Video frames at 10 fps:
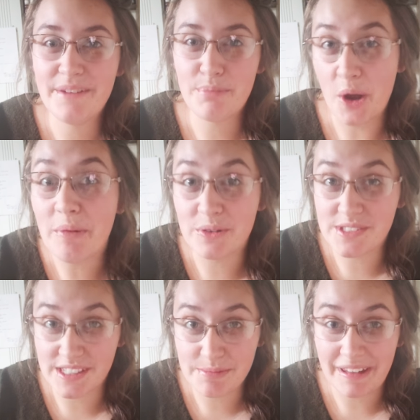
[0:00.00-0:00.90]
promos
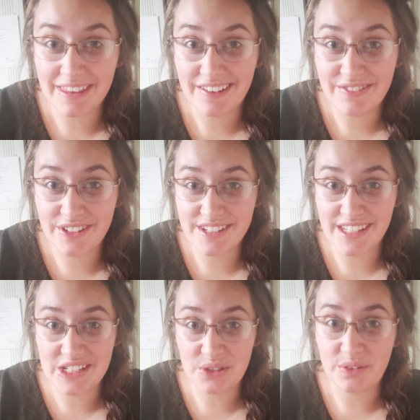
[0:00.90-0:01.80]
this month for
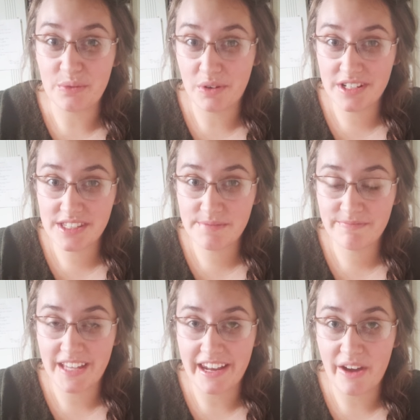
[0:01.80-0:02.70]
Essential Rewards.
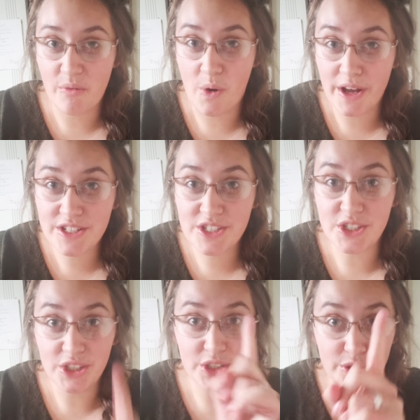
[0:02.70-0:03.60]
And I want
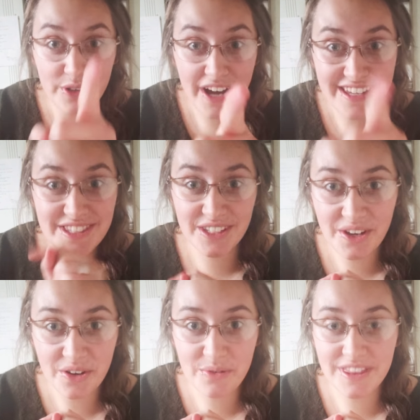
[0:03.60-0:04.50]
you guys to
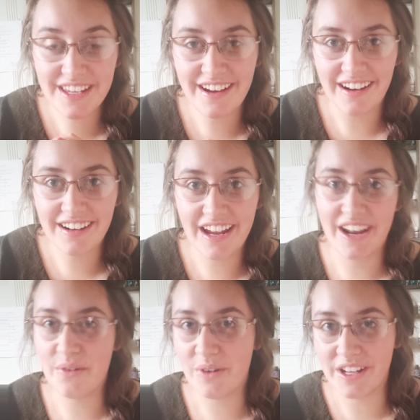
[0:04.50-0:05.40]
know what they are, and
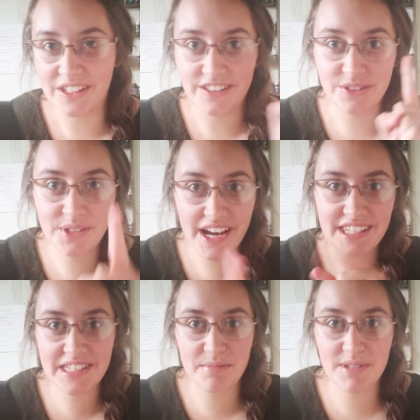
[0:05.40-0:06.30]
I want you
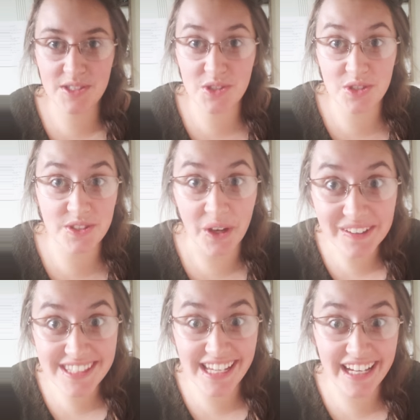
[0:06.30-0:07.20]
guys to be so
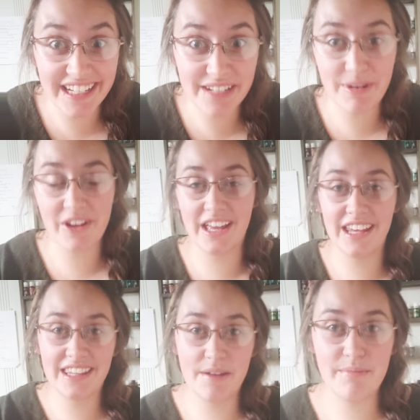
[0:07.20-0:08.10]
excited about
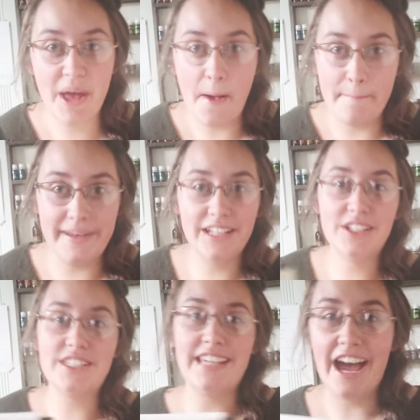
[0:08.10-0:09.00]
getting them
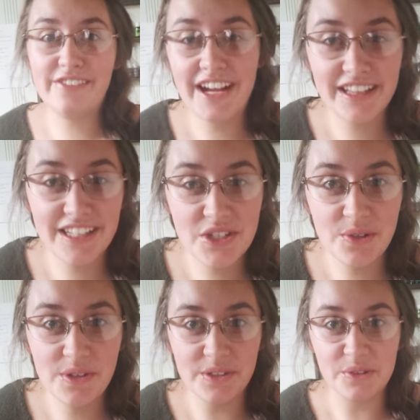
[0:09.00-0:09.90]
mailed directly
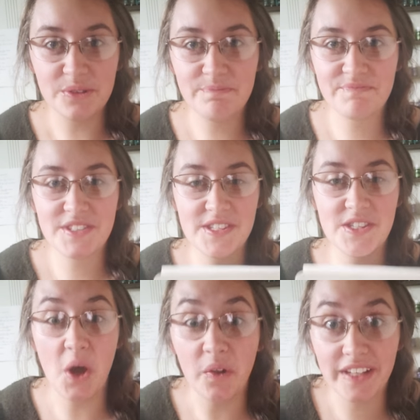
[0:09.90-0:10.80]
to you.
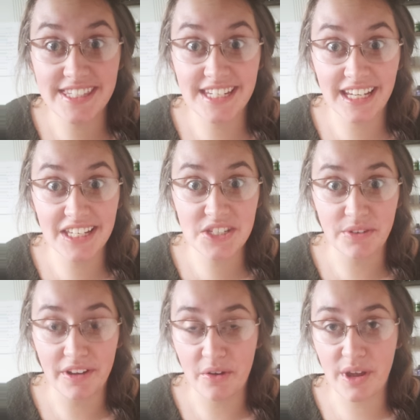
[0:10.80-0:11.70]
So let's dig into
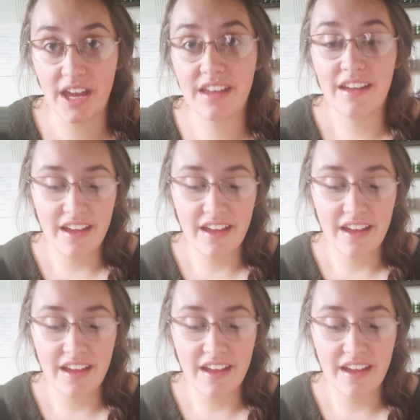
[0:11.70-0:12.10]
it, okay?